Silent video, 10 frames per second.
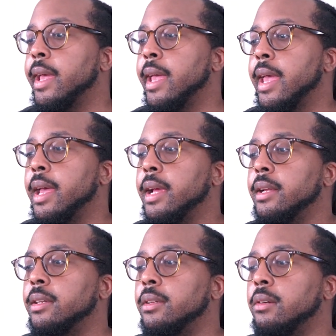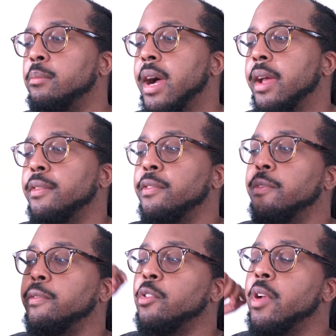And my
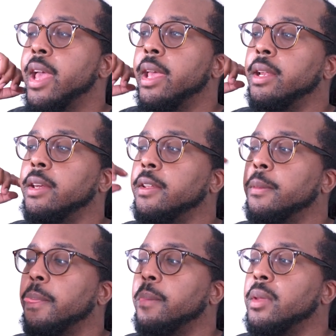friend,